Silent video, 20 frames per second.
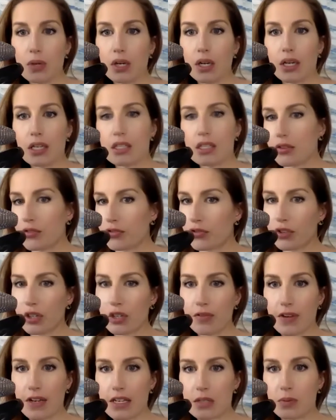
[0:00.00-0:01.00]
It's a
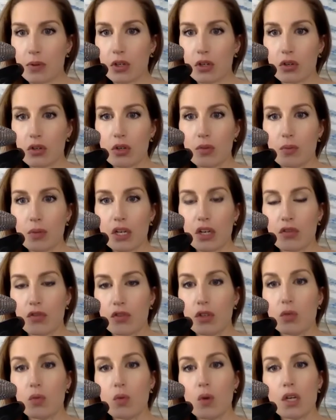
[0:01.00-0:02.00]
free Facebook group, but if
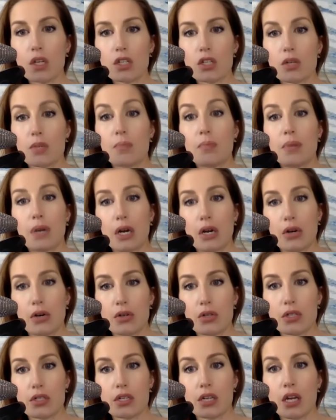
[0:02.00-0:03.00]
you want to
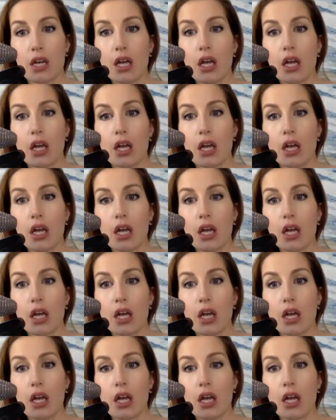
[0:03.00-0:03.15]
post